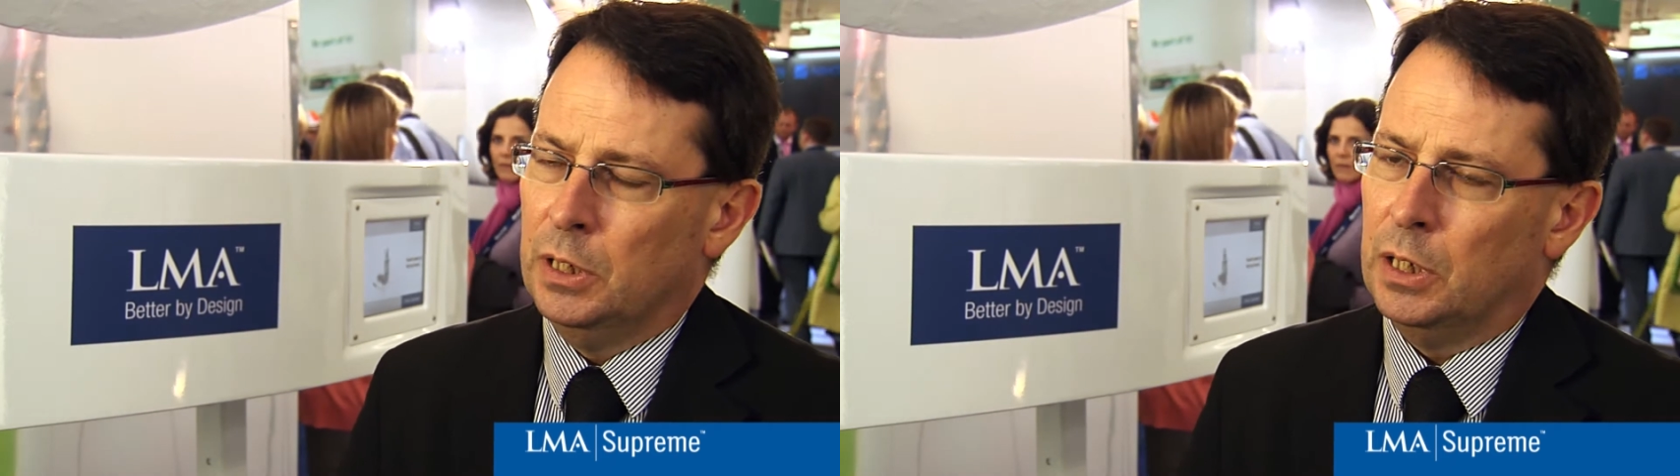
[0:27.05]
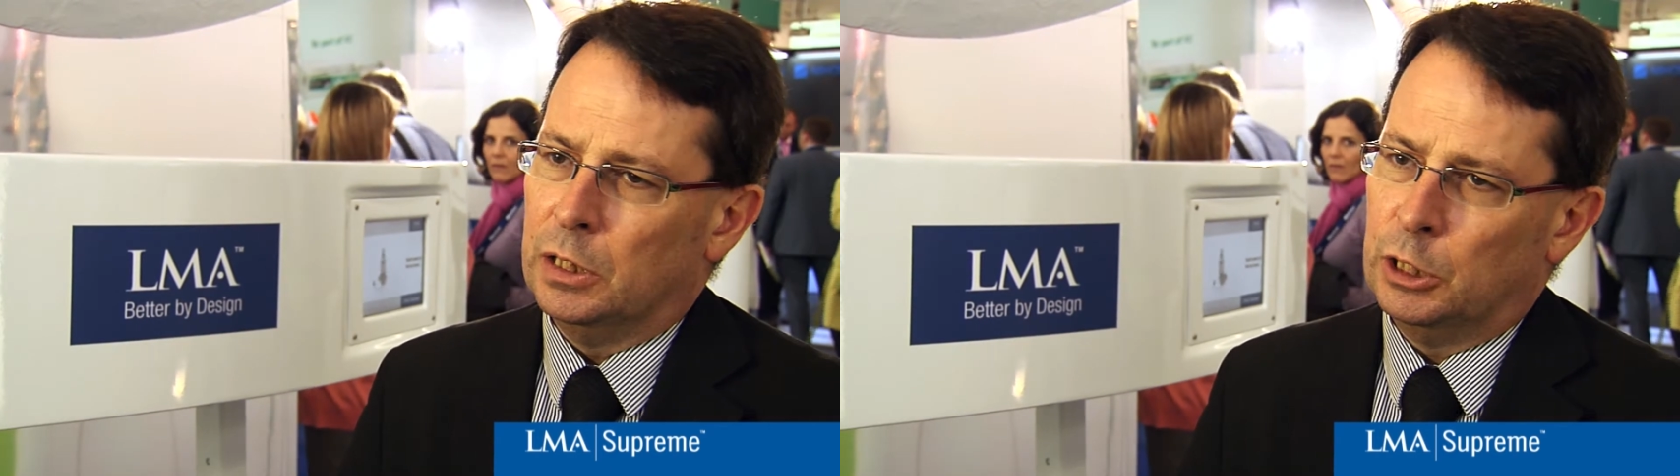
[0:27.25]

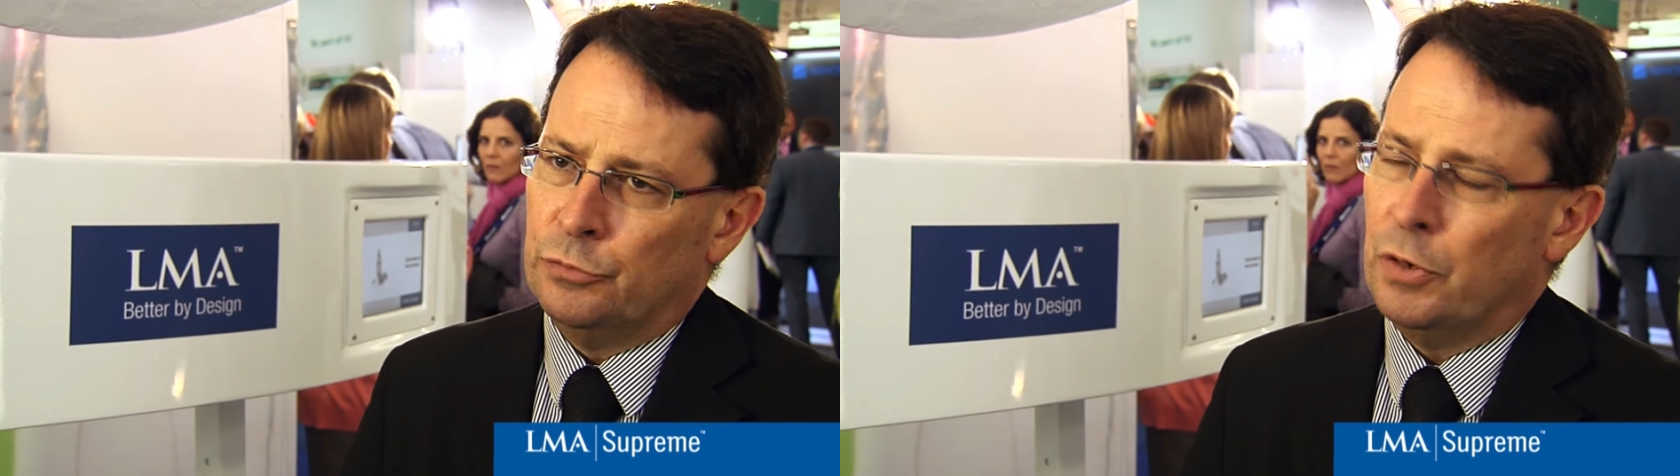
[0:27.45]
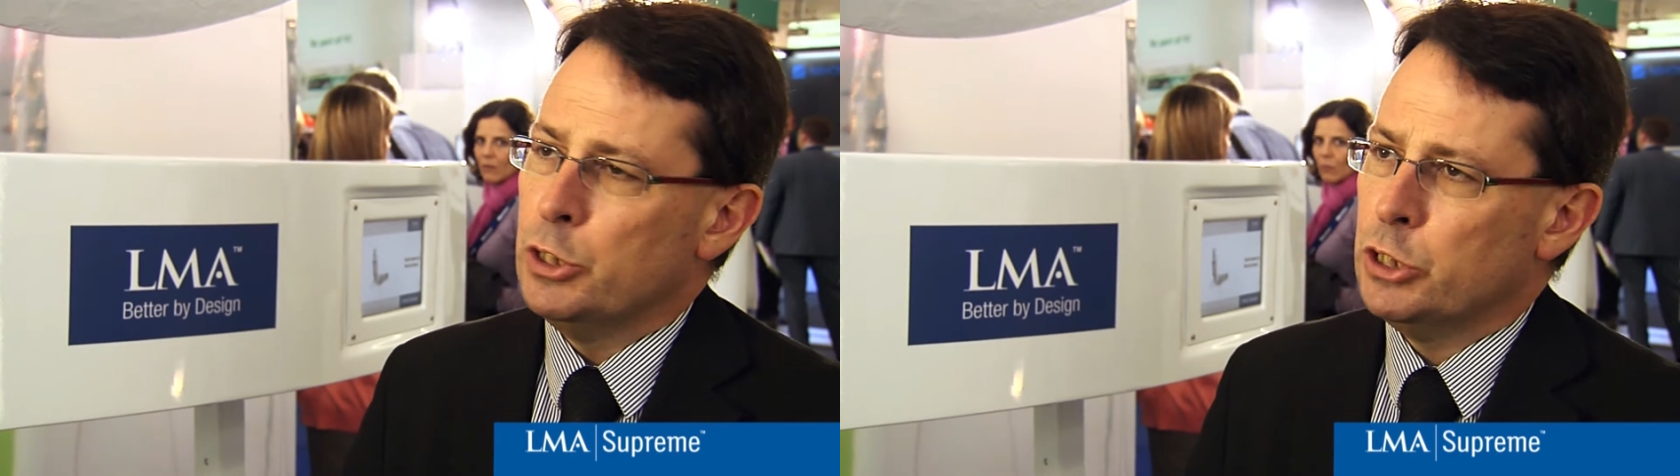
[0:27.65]
Uh,
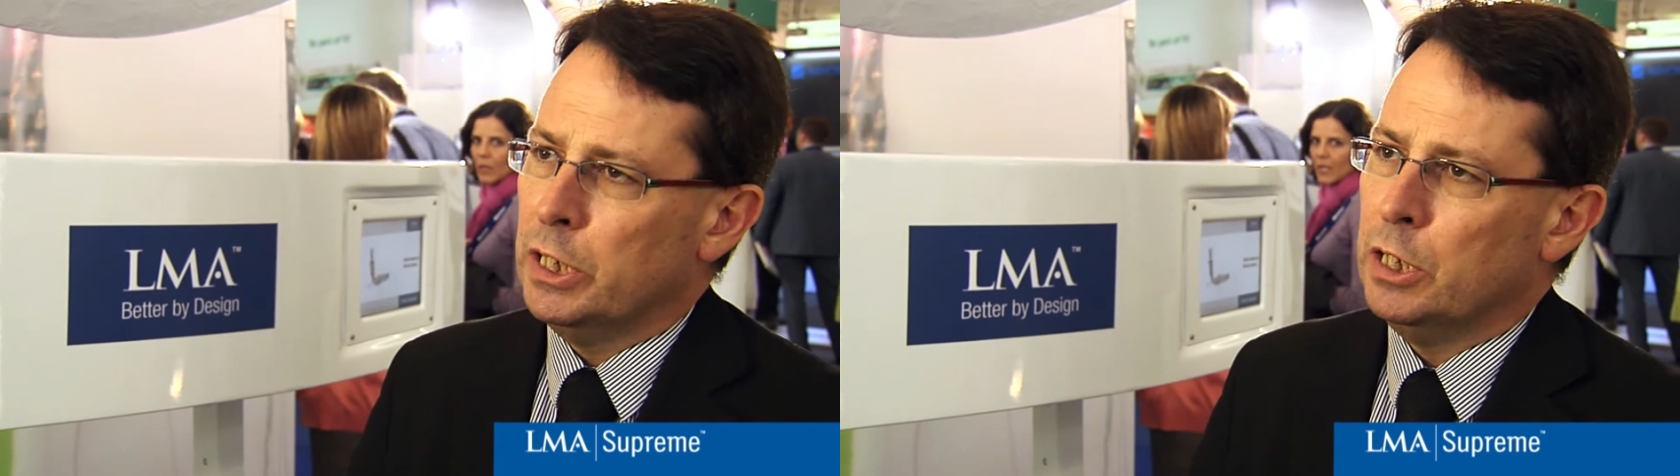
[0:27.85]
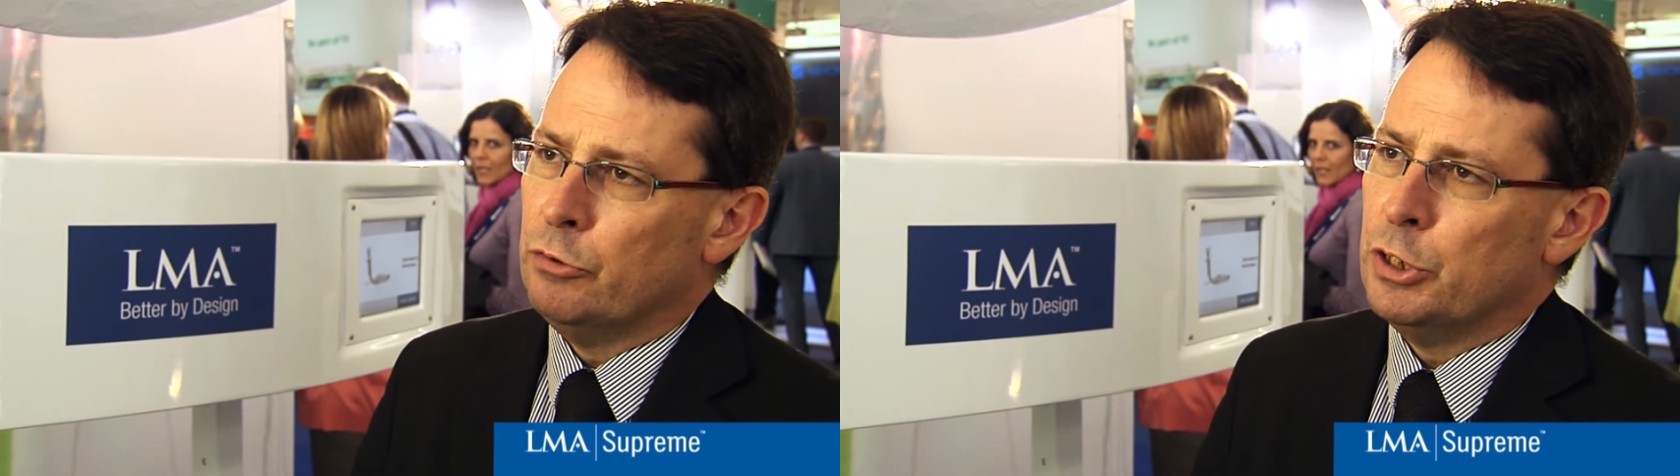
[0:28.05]

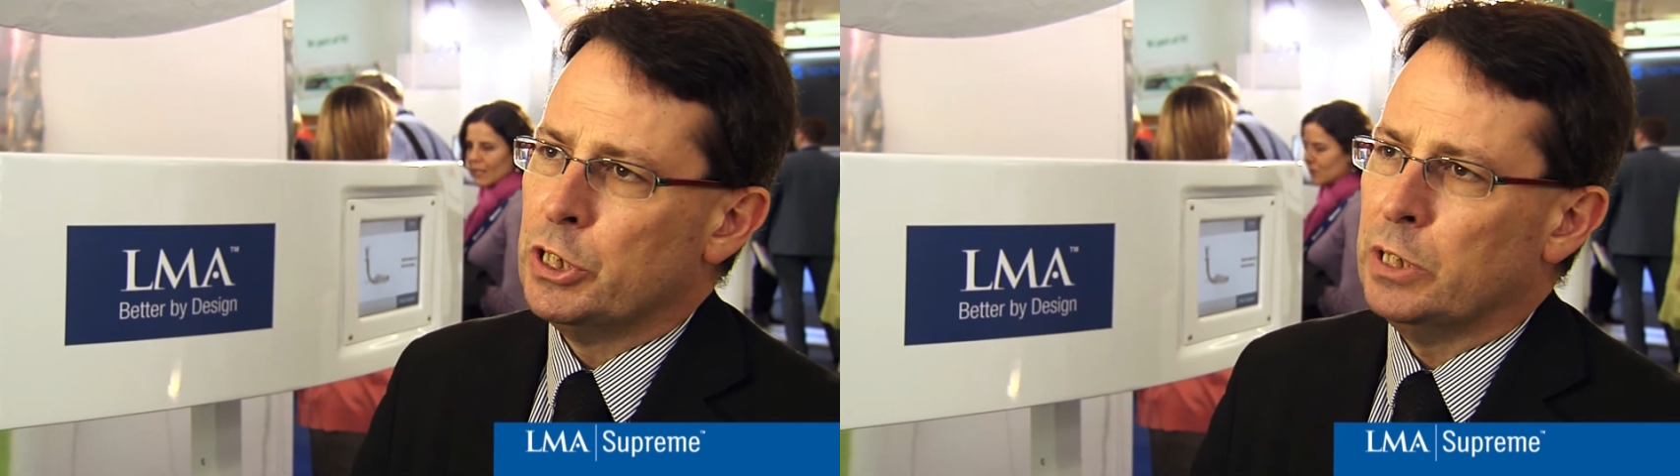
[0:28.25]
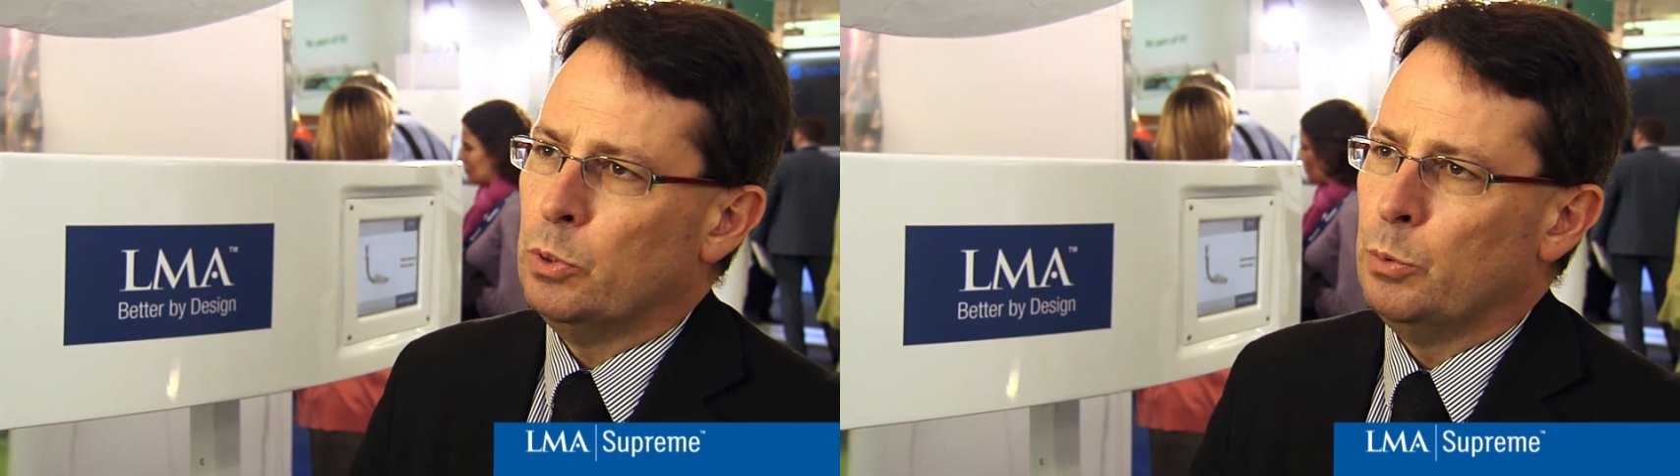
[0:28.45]
conventionally,
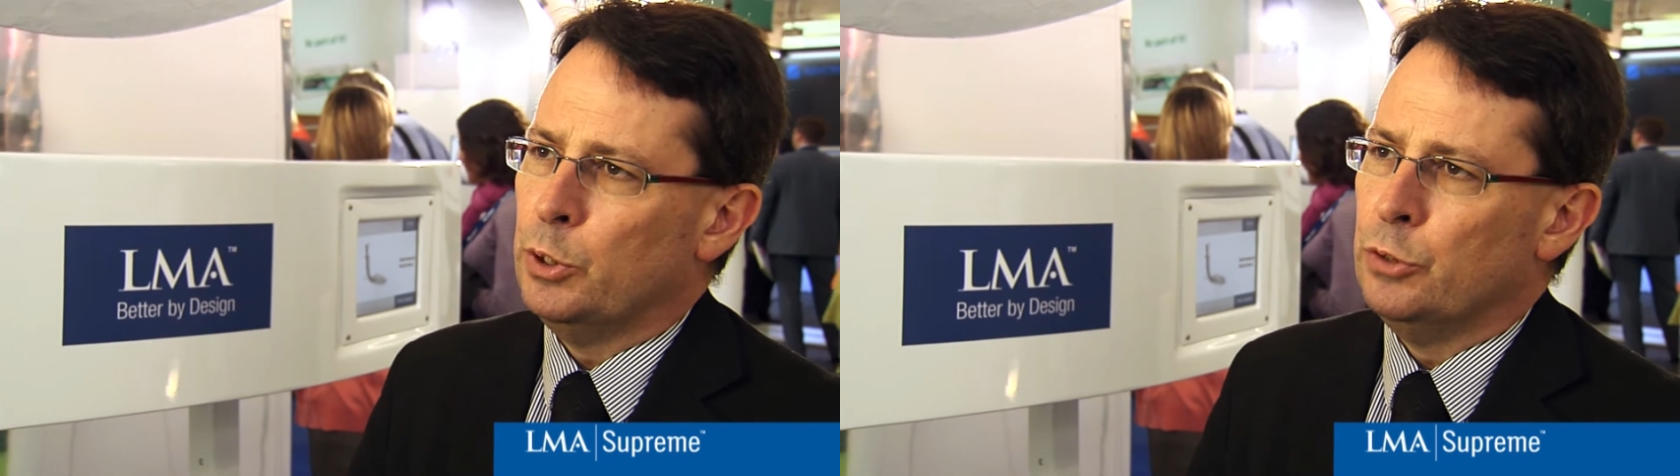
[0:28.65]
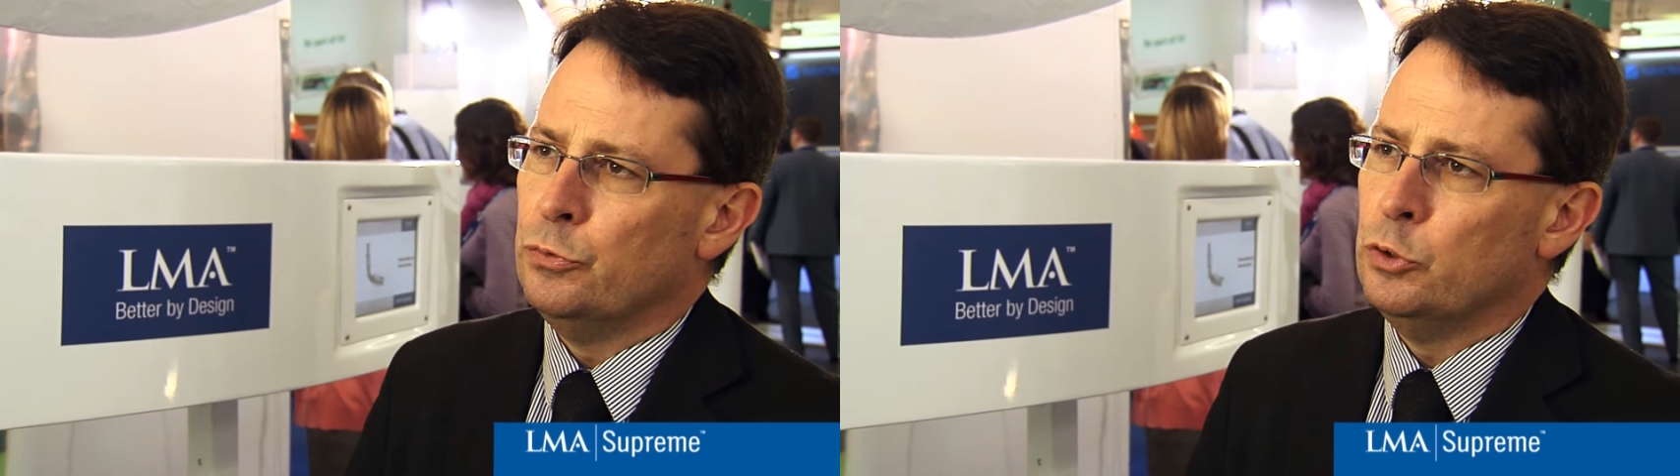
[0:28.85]
originally, we
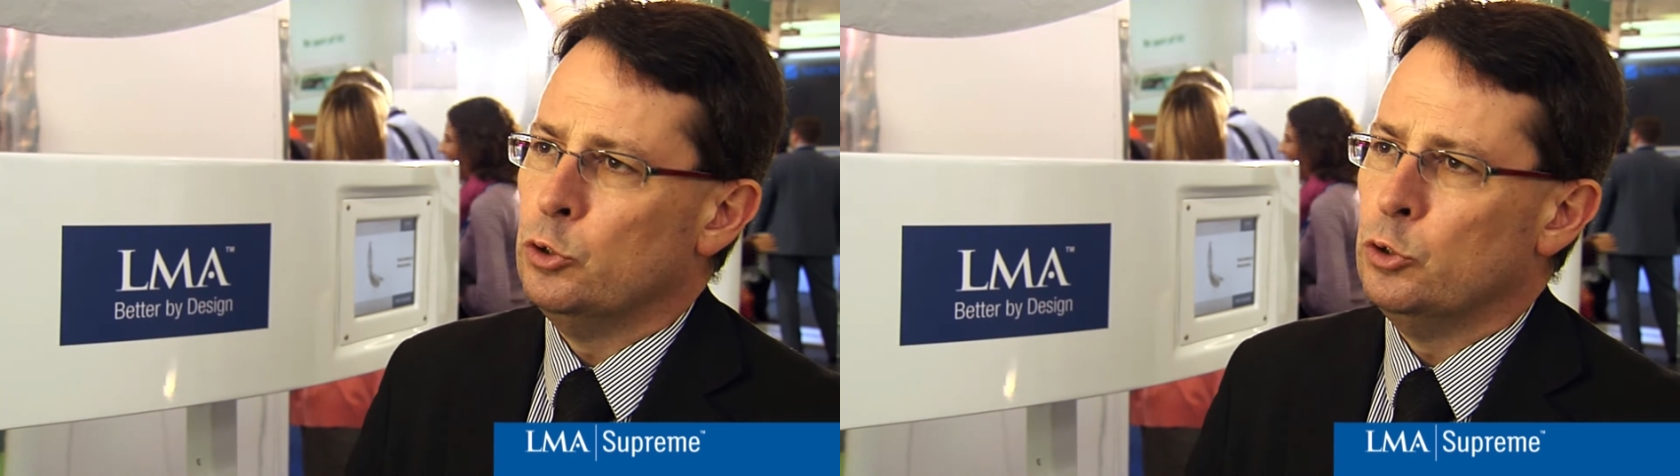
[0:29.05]
would have